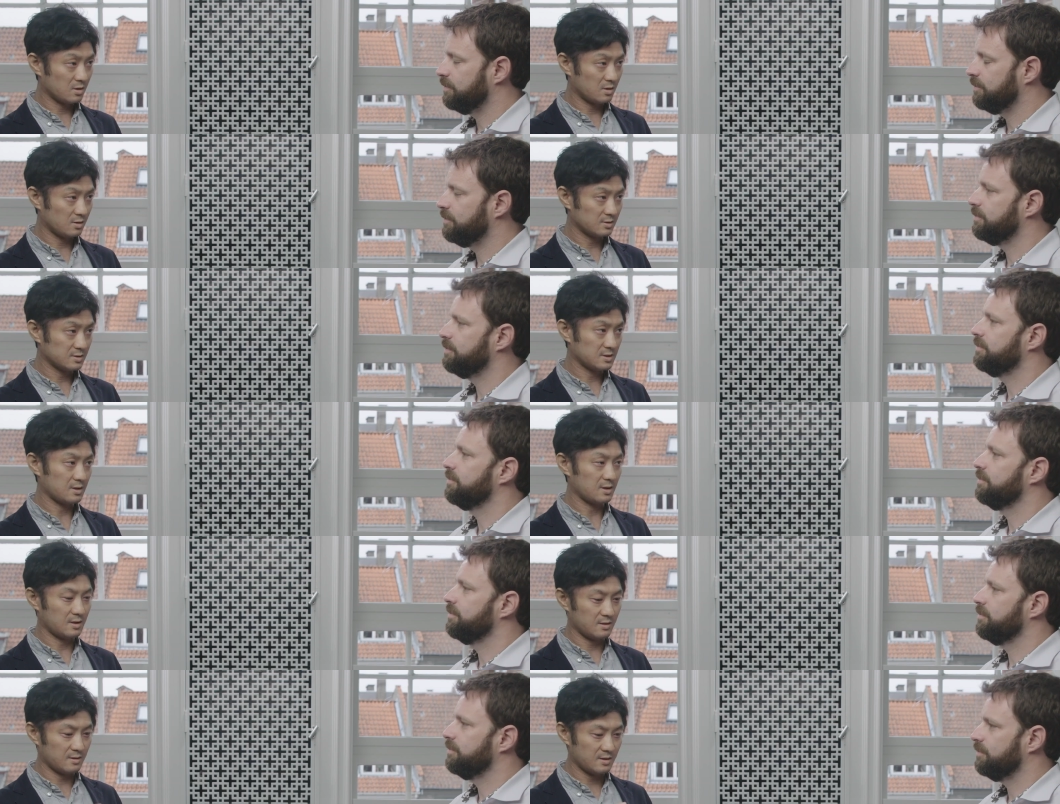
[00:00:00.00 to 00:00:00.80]
Speaker 1: calls
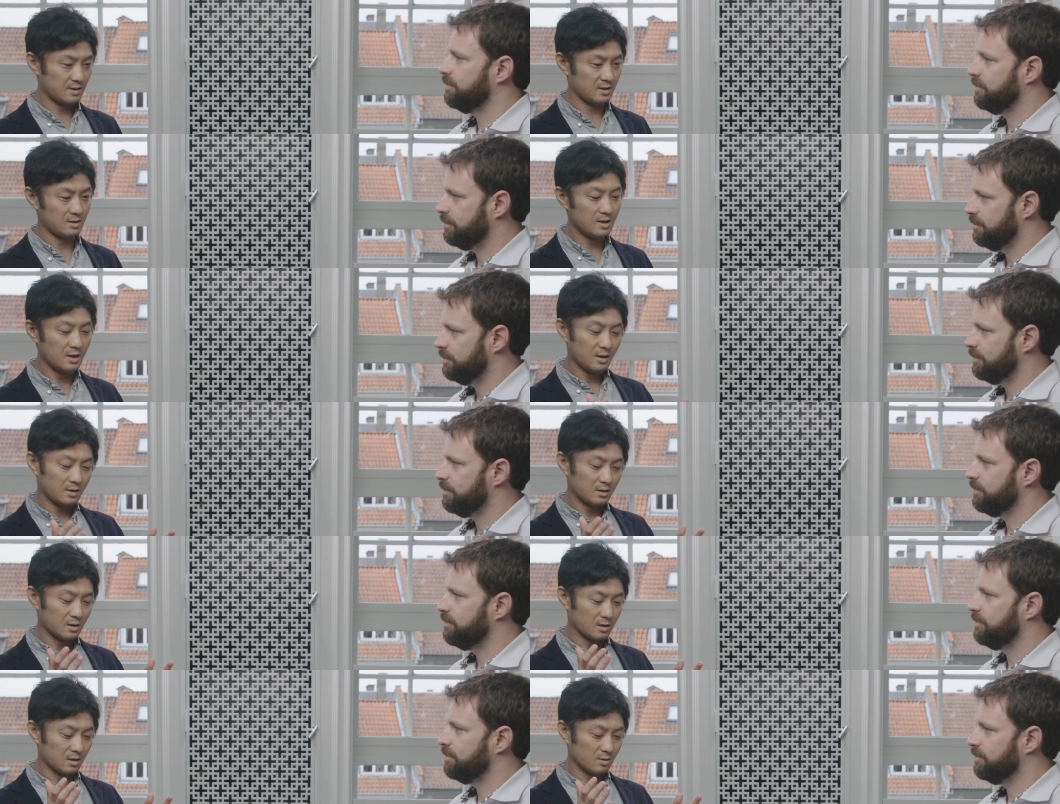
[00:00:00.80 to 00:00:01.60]
and then
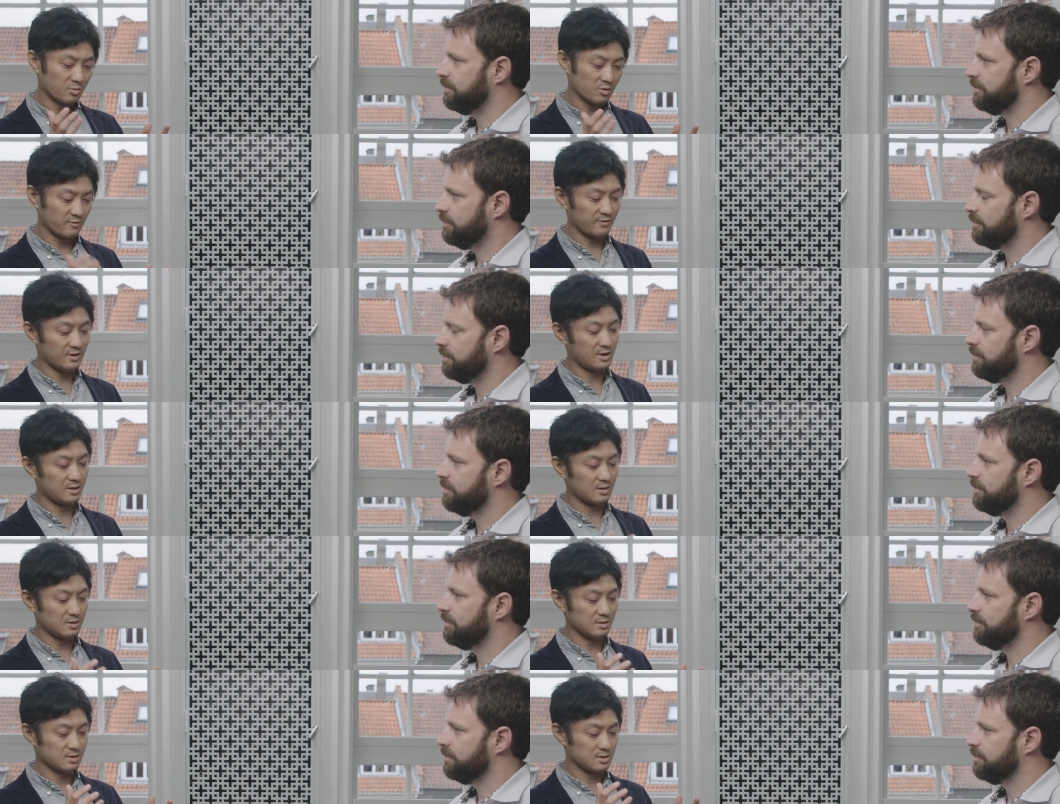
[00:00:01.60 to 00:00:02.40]
provide
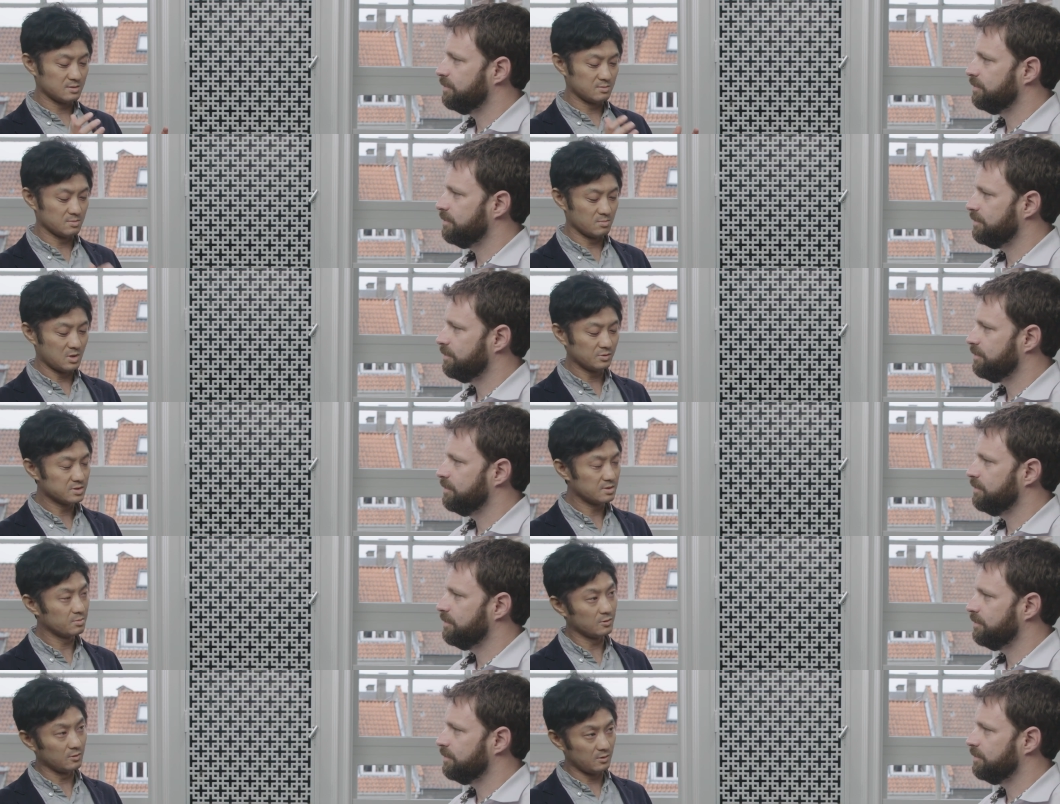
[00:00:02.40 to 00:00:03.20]

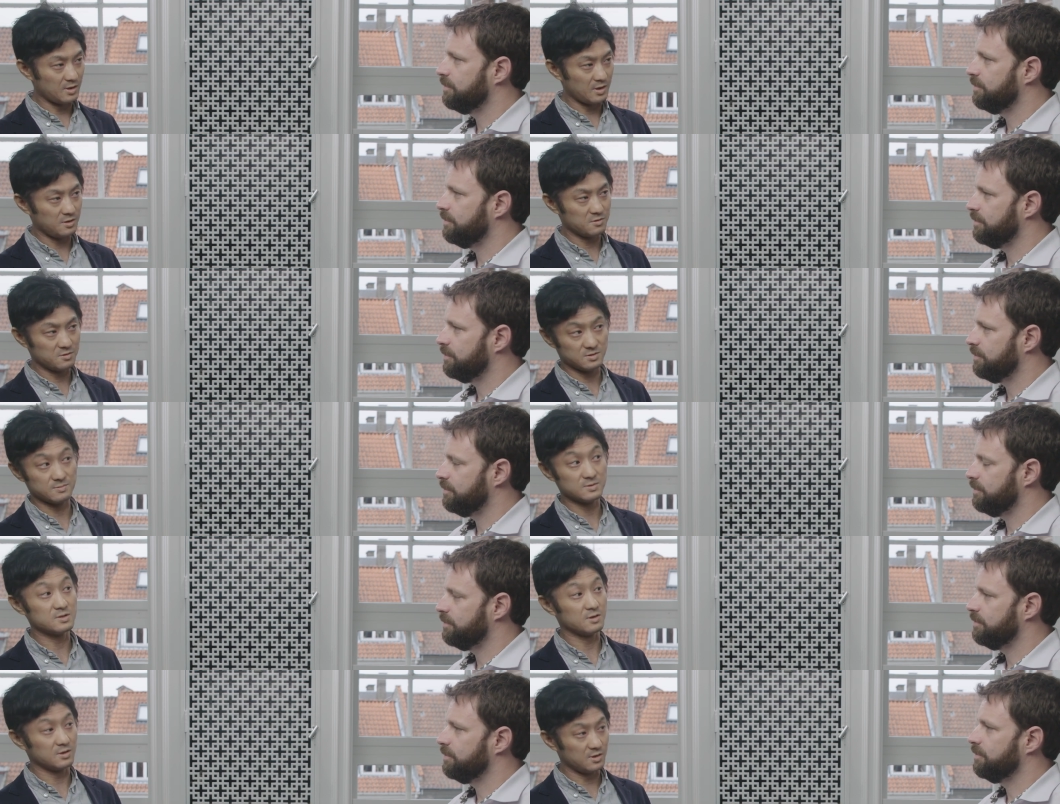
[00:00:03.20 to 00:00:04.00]
multiple layers
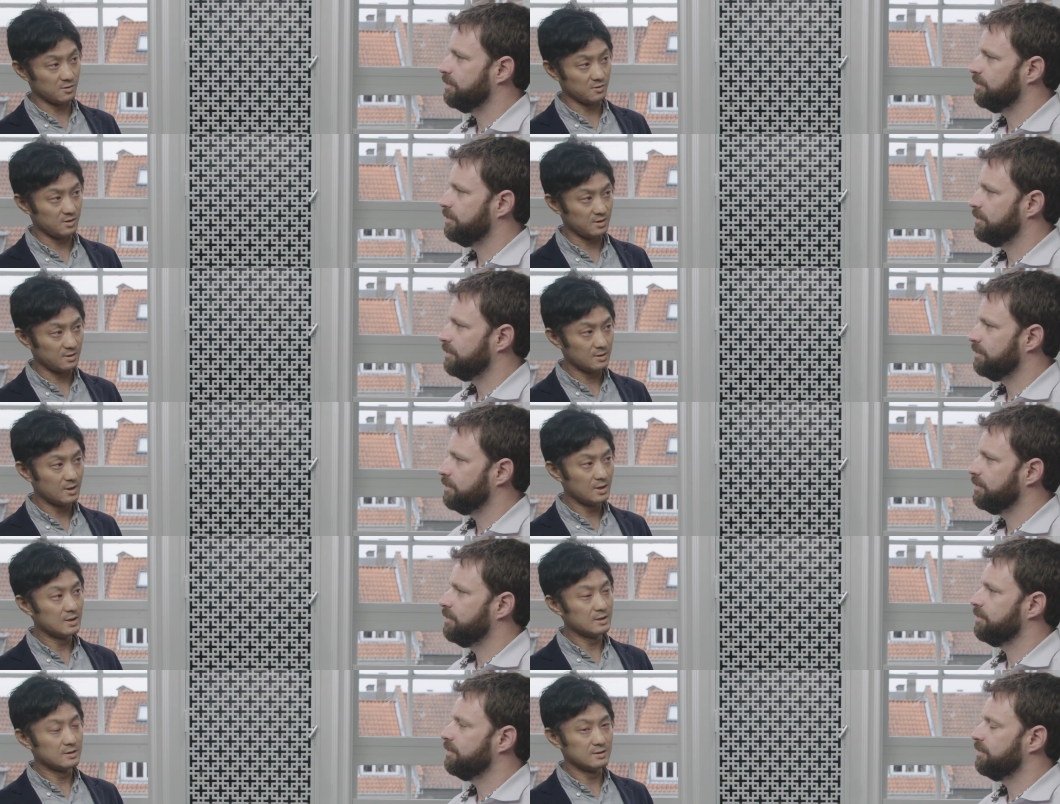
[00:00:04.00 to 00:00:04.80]
of security.
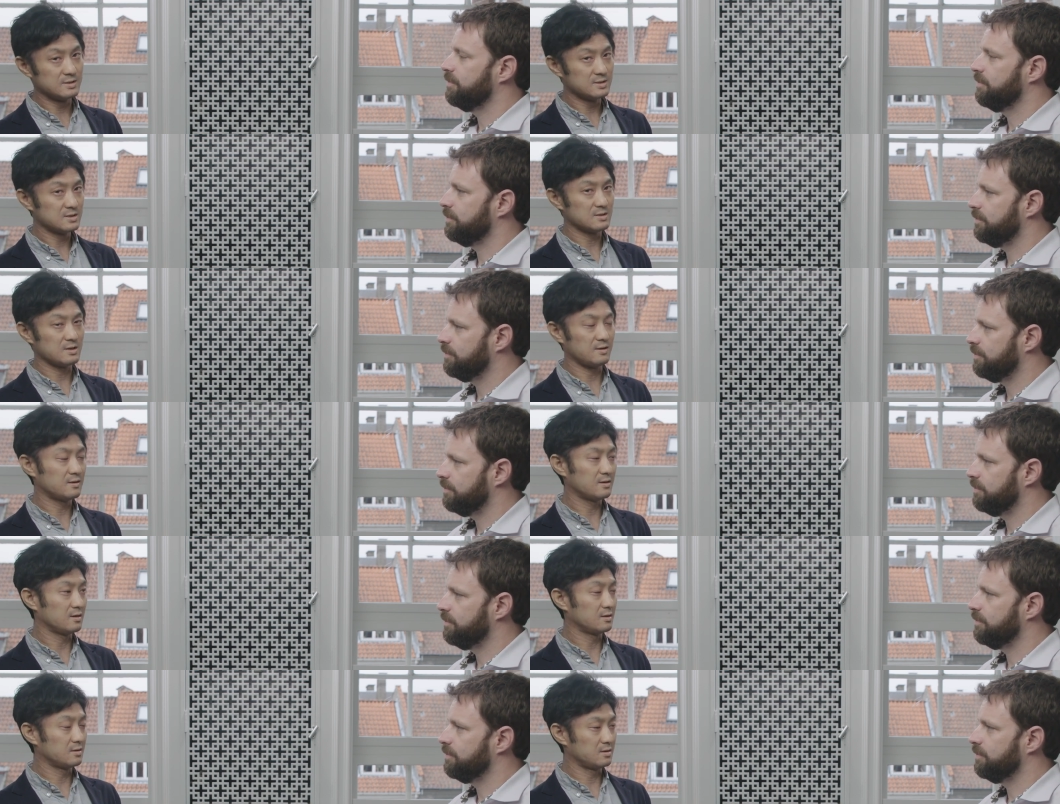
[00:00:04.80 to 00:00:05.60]
This is, I
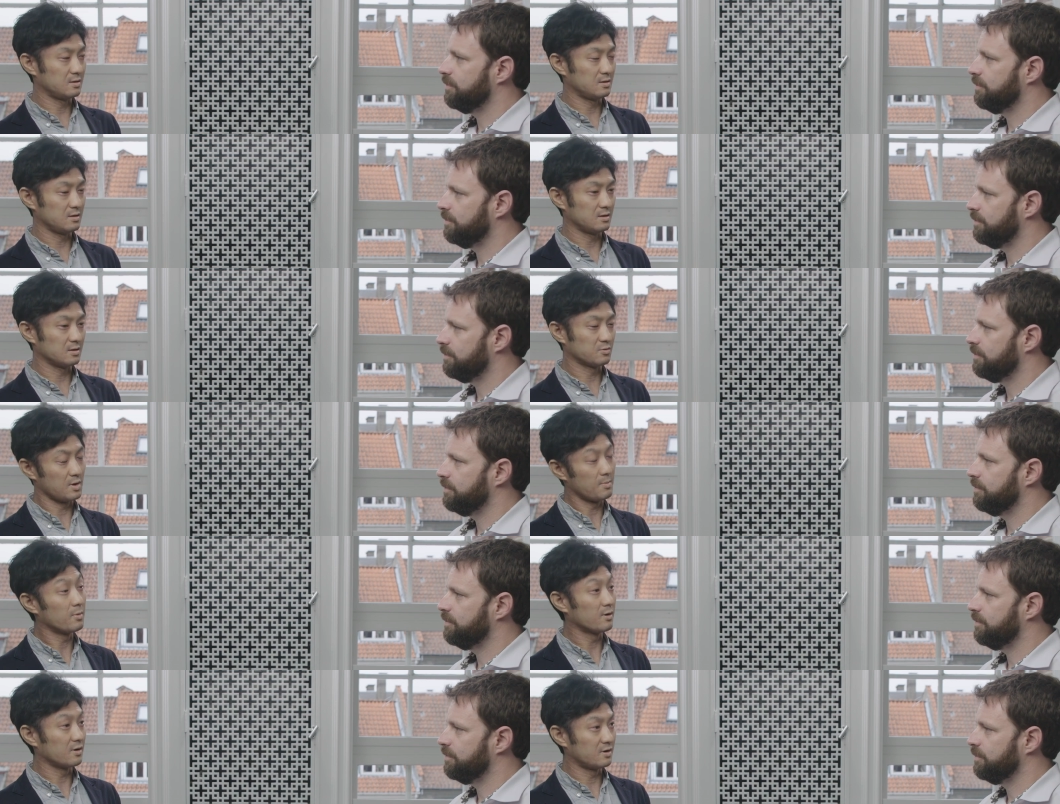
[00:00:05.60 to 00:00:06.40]
think, the
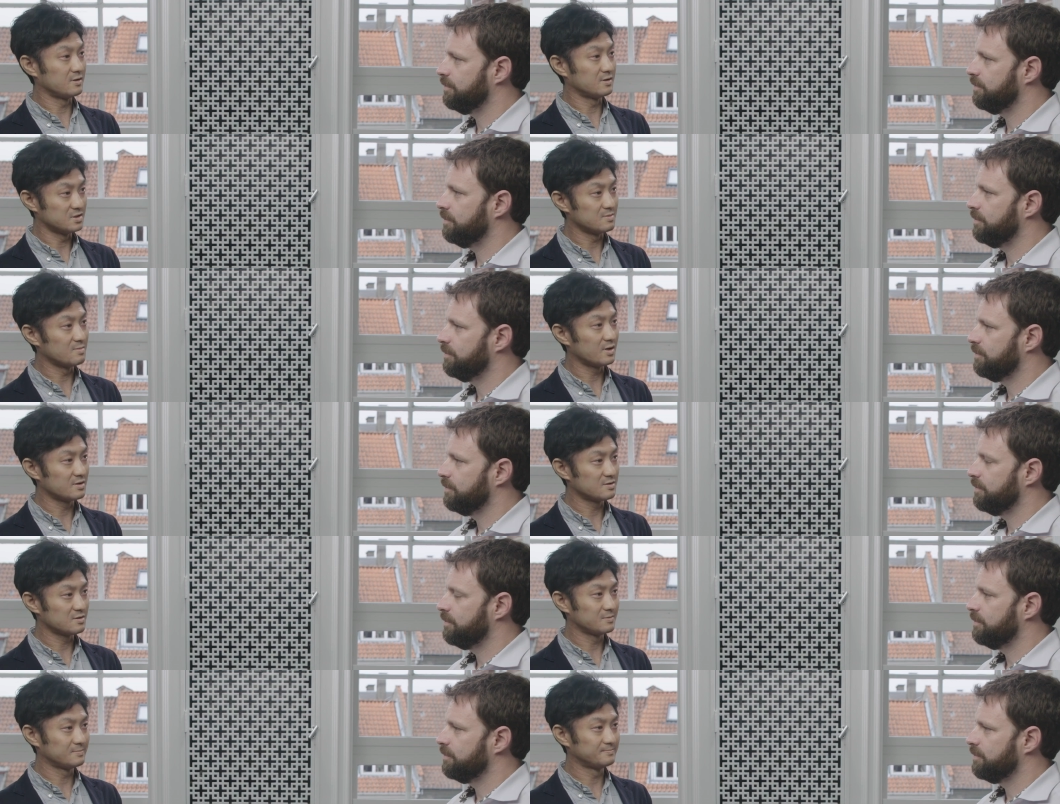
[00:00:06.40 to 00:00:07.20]
great part of the
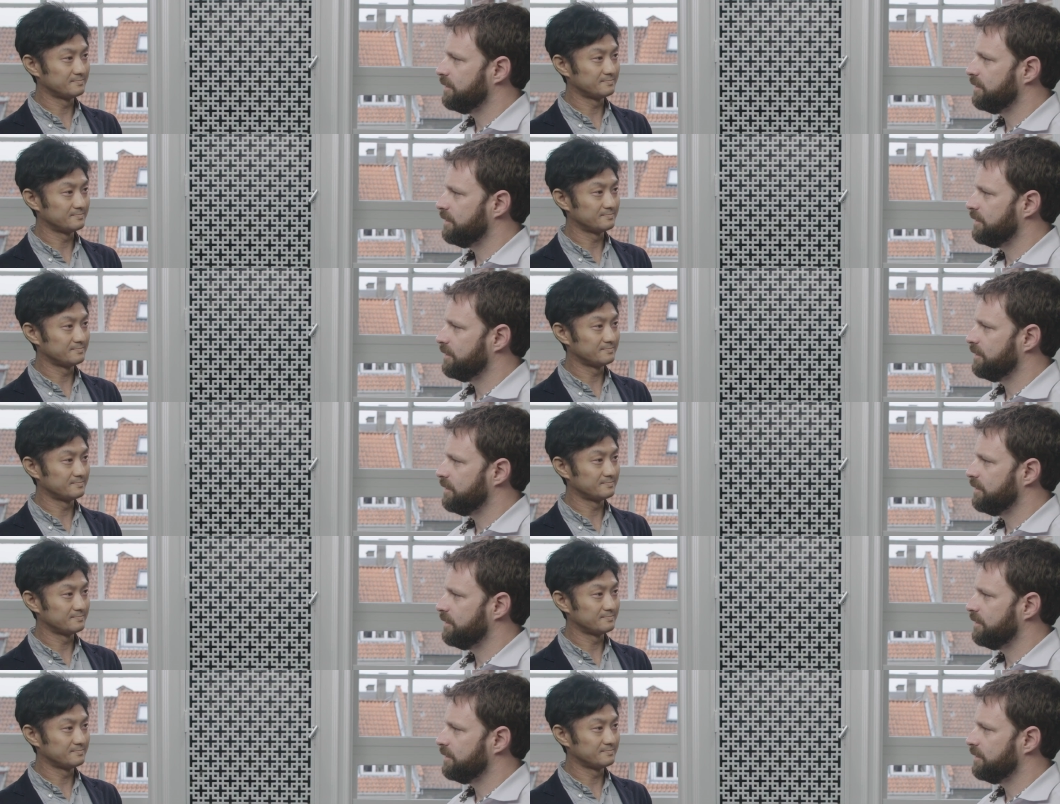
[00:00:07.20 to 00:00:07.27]
GVisor.